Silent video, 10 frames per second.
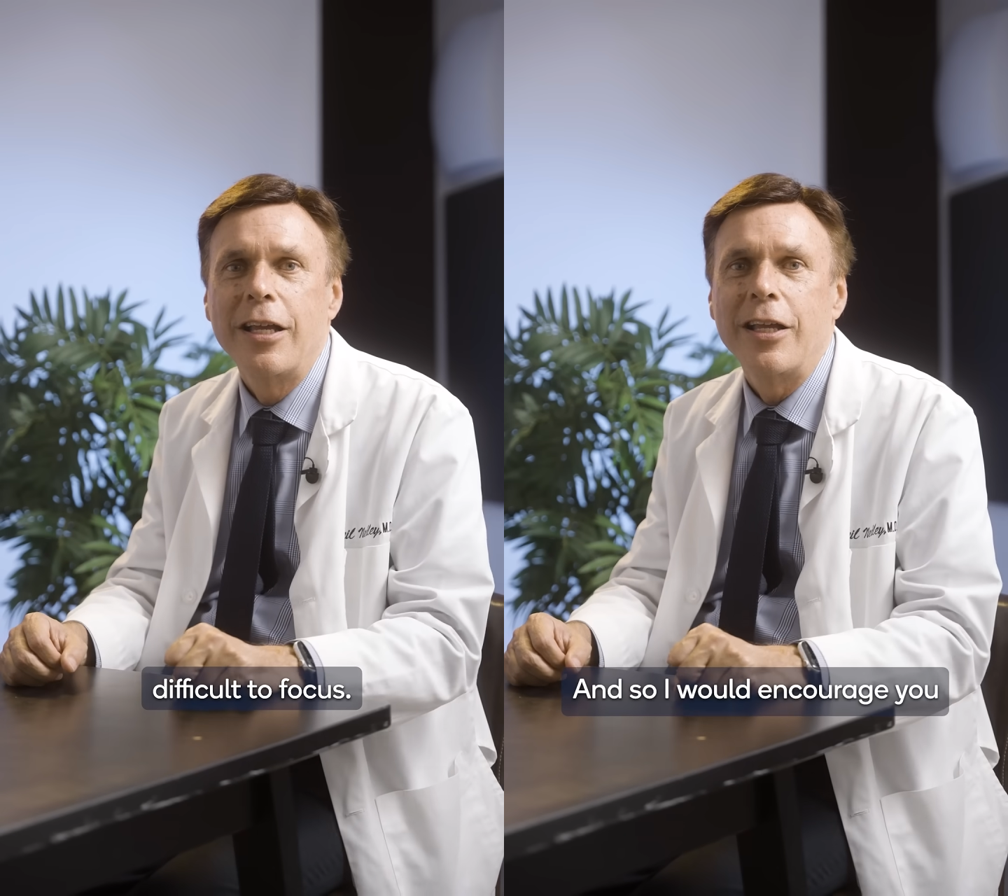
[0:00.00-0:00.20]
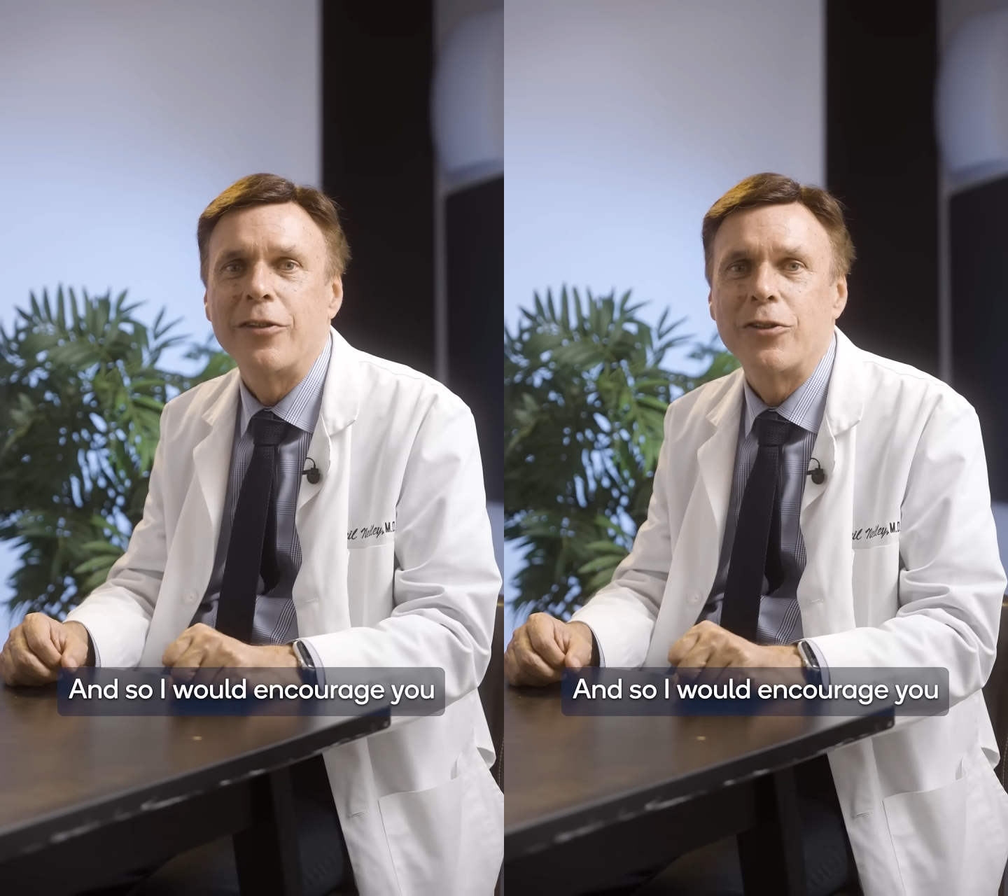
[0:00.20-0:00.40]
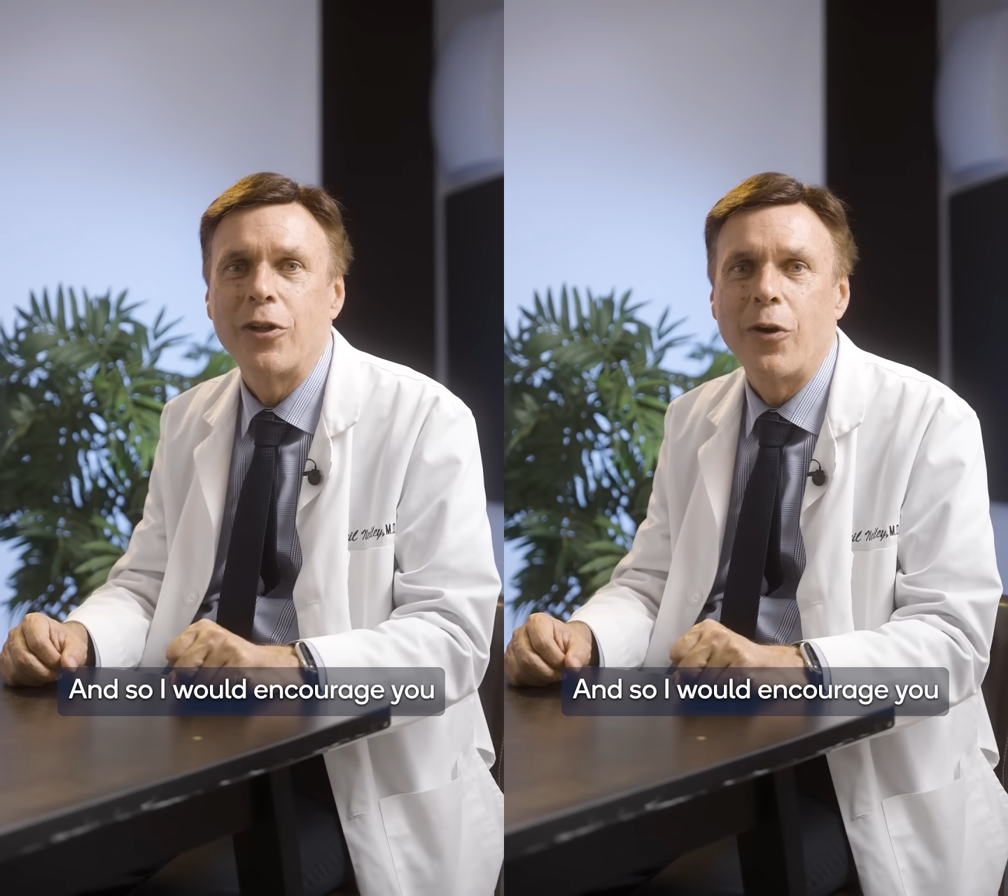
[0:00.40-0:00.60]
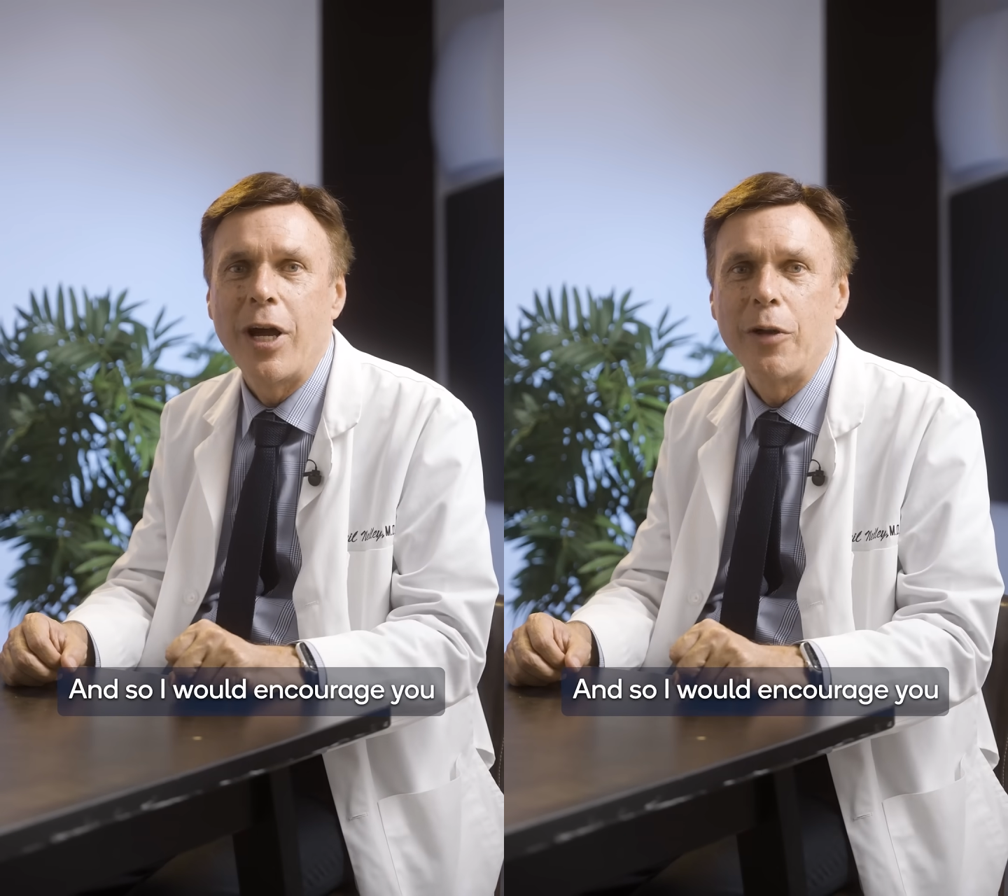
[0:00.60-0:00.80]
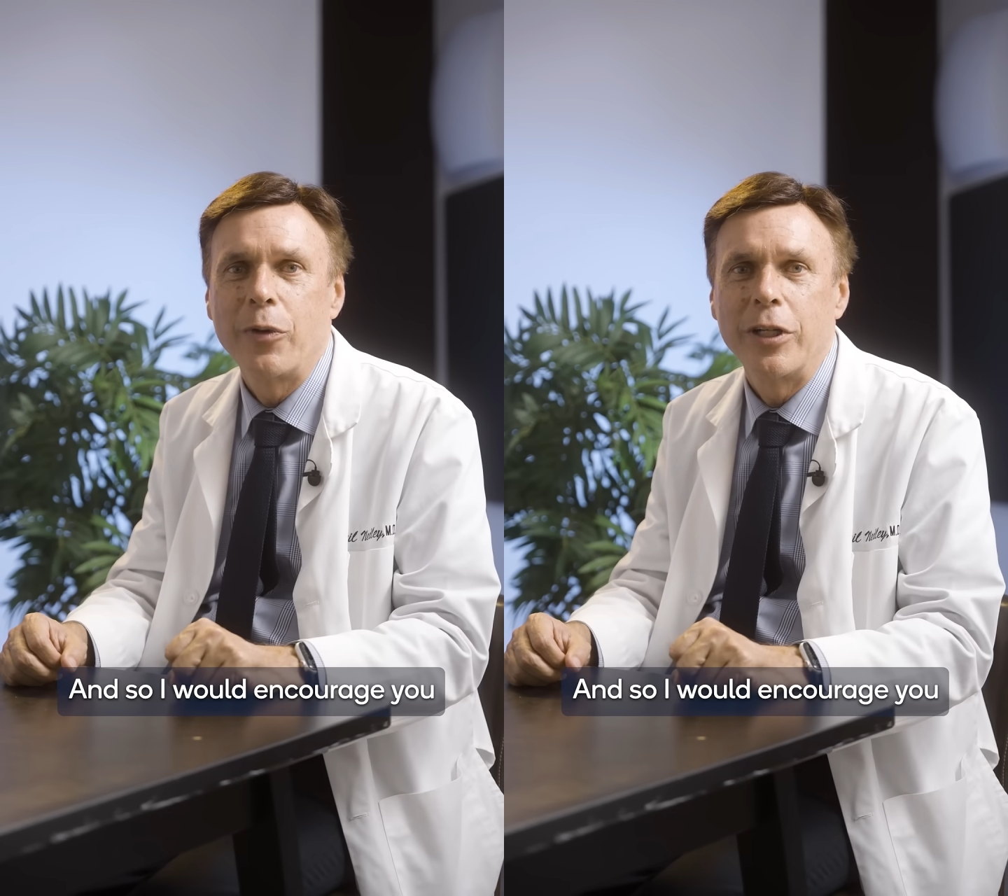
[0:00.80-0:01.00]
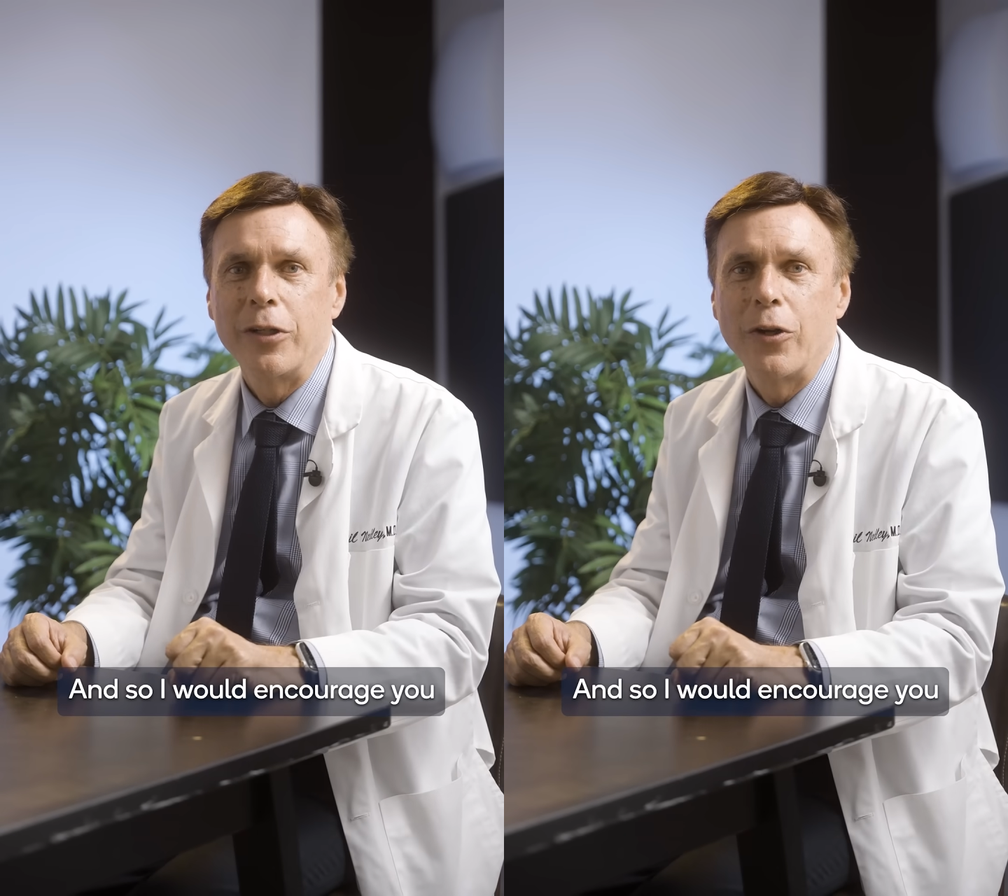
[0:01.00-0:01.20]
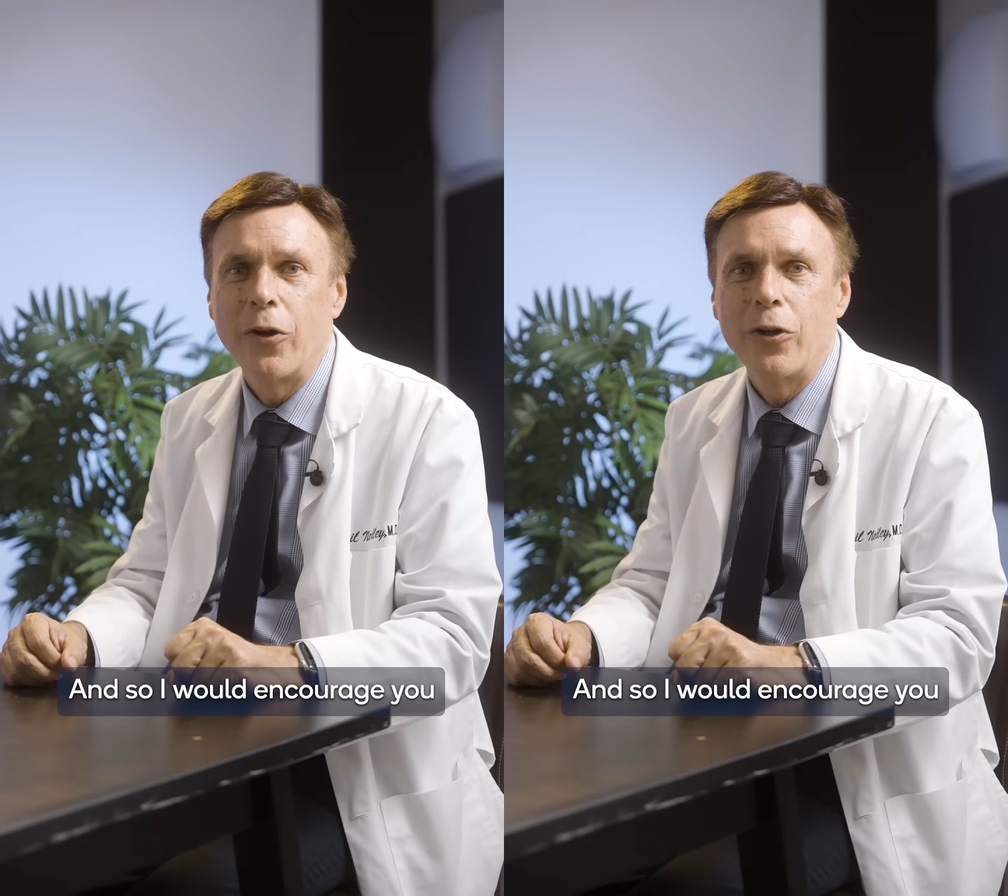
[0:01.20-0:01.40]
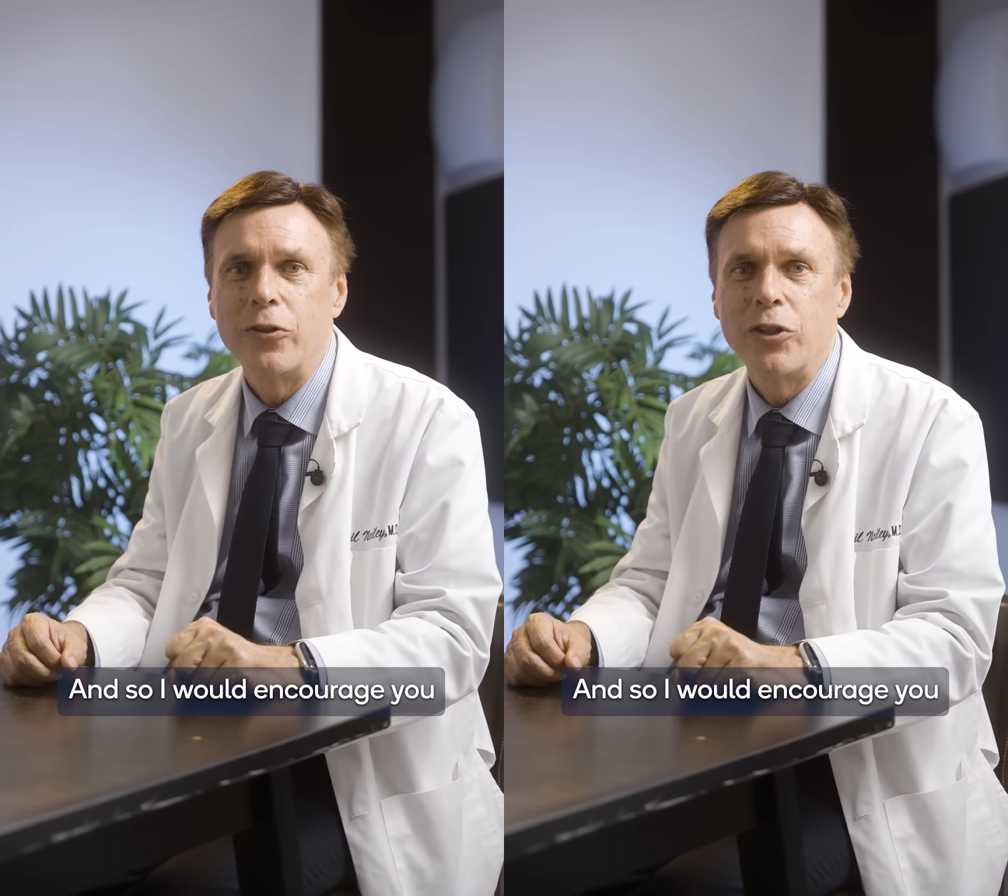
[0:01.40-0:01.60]
And so I would
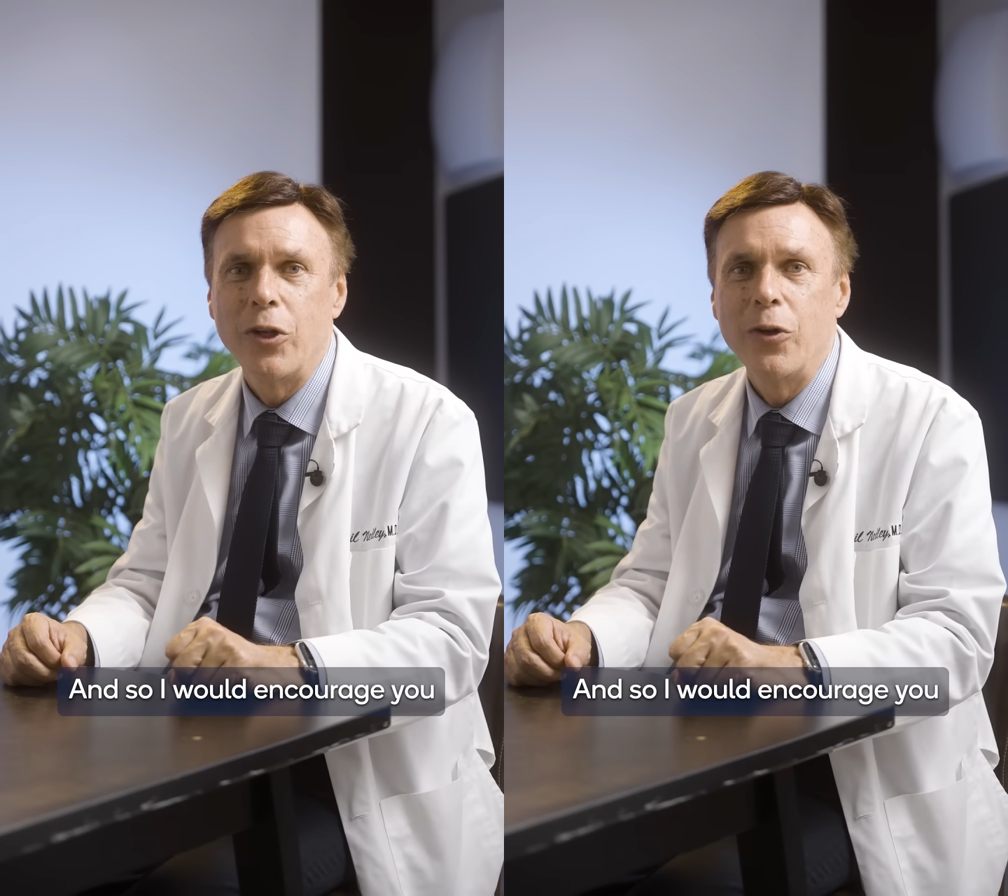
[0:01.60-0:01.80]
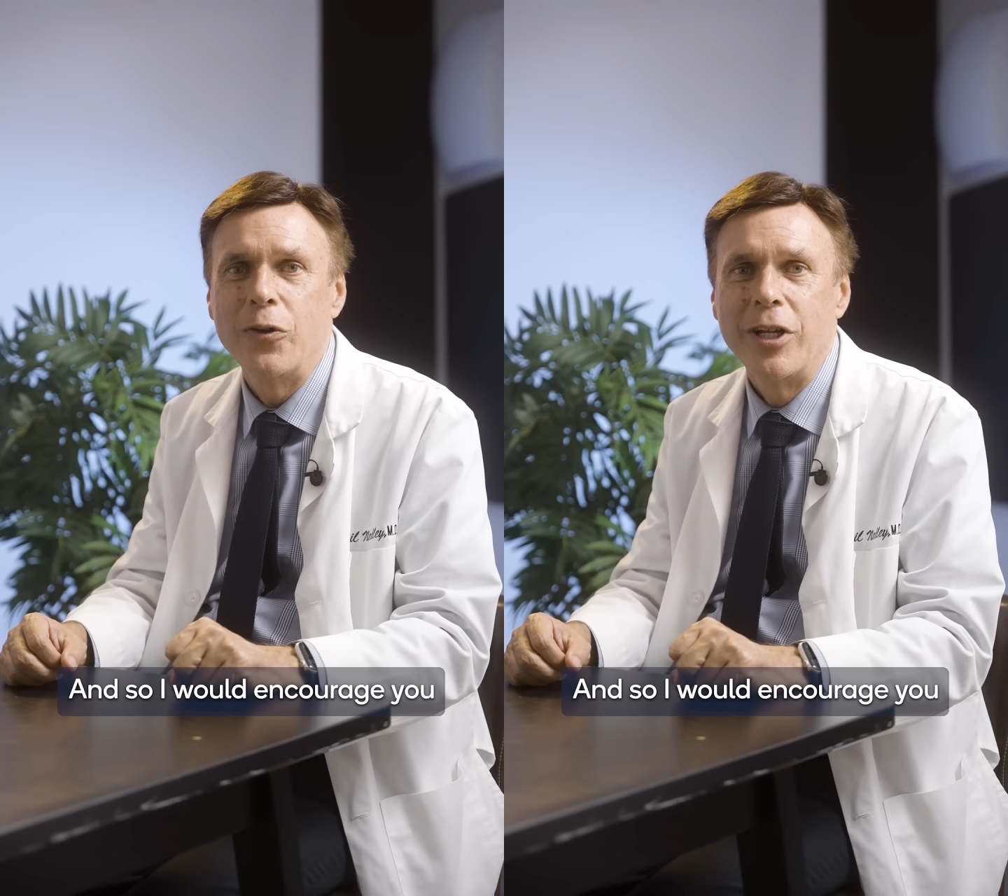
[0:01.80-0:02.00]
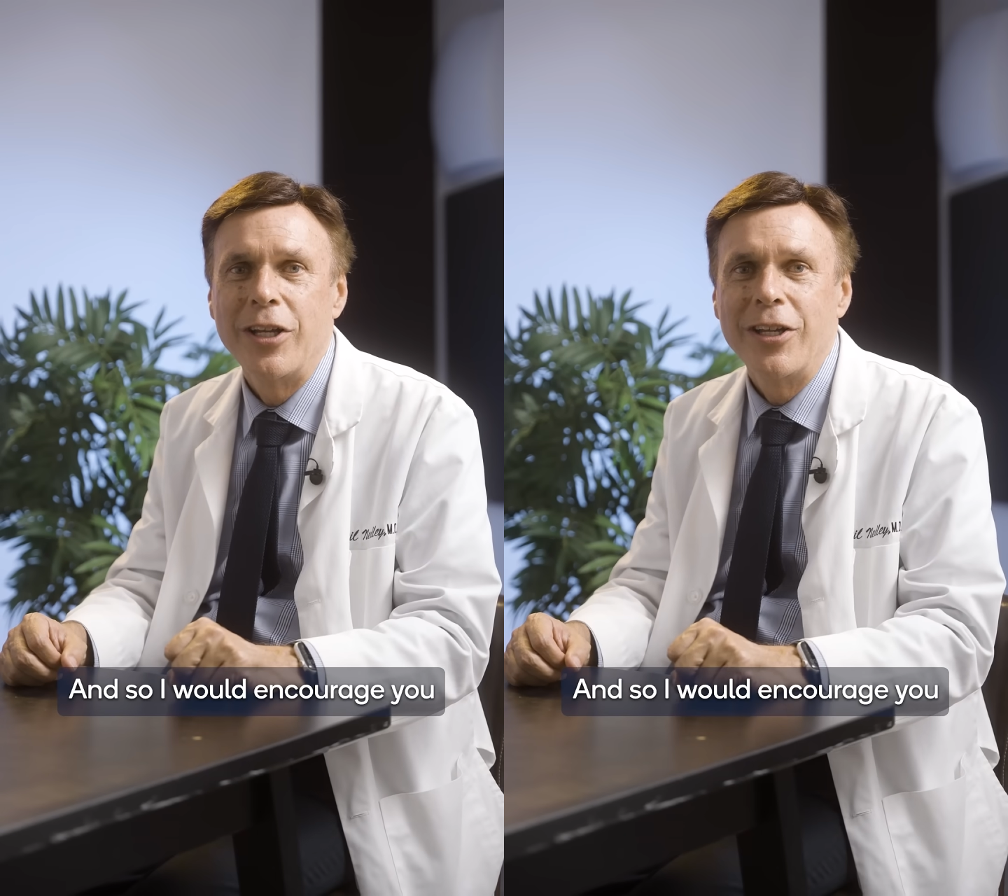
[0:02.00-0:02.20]
encourage you